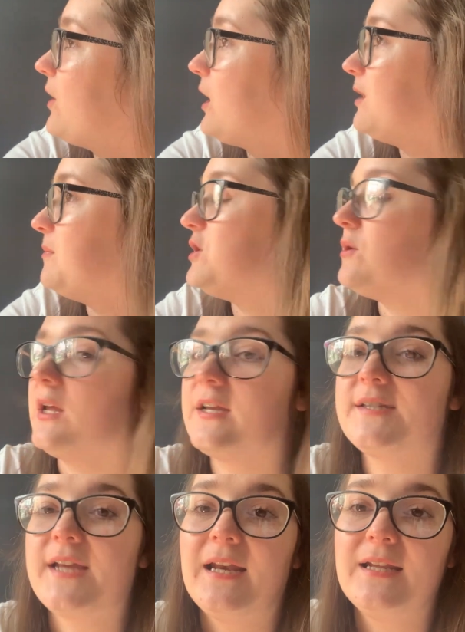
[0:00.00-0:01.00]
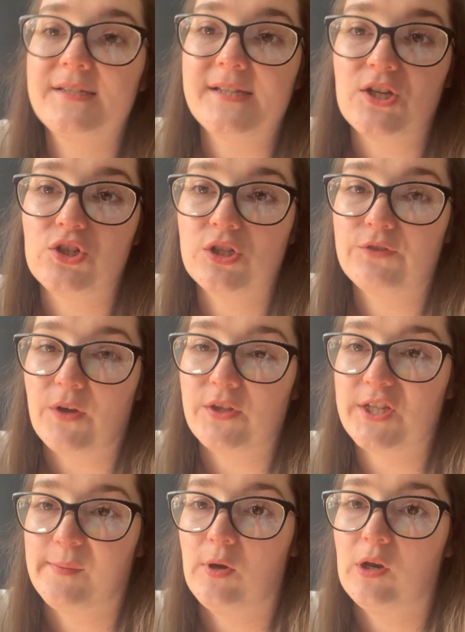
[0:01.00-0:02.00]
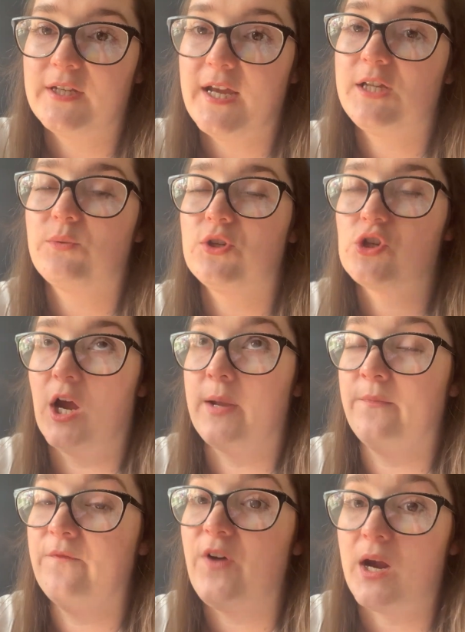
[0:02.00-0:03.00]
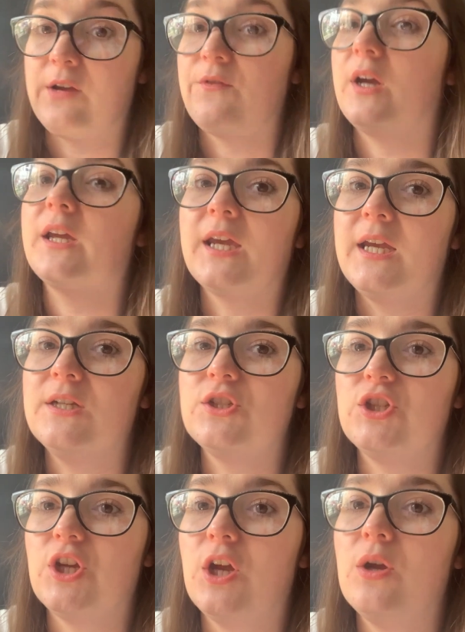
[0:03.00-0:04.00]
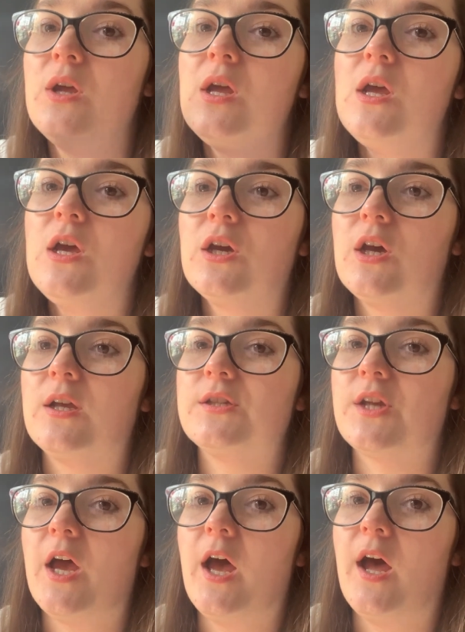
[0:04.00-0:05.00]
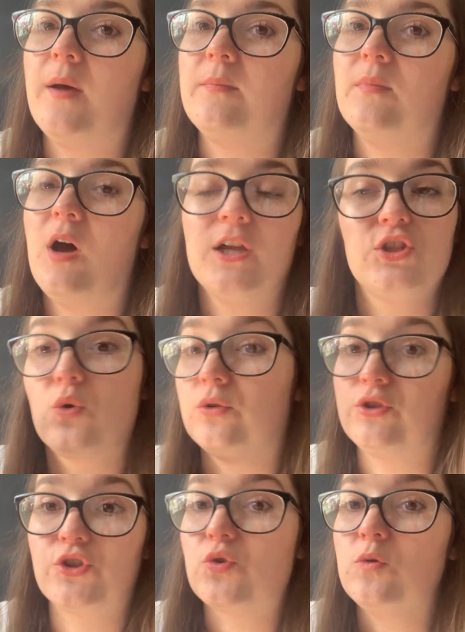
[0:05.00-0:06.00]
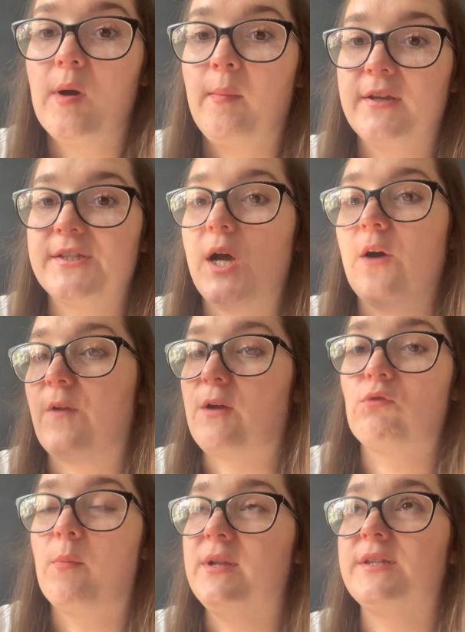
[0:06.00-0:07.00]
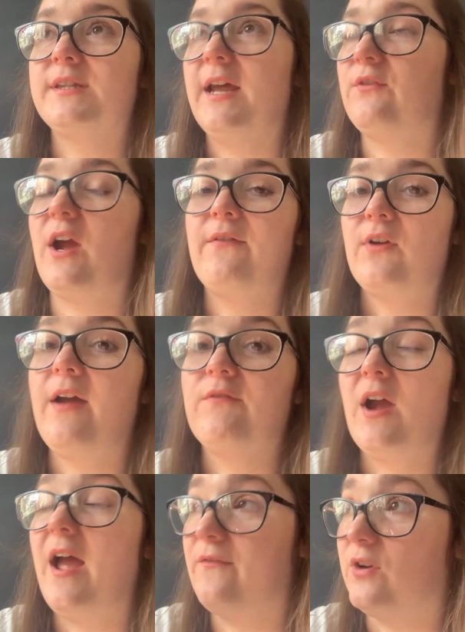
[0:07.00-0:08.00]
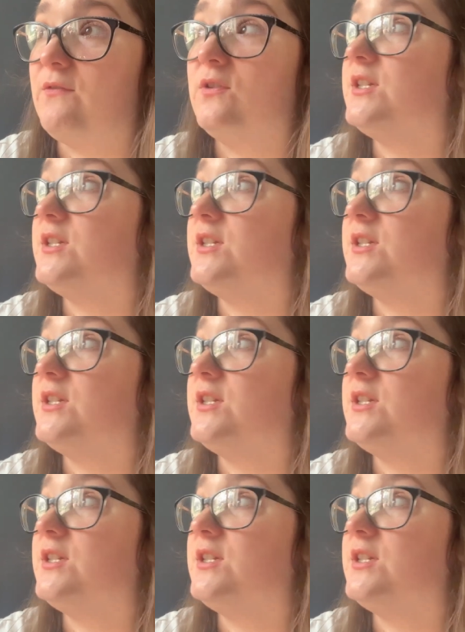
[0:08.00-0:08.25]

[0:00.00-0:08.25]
going to be doing like settling sessions throughout the summer holidays, which I'm very, very keen to do, because I toured the school by myself. Like, Robin's never, ever, ever, ever even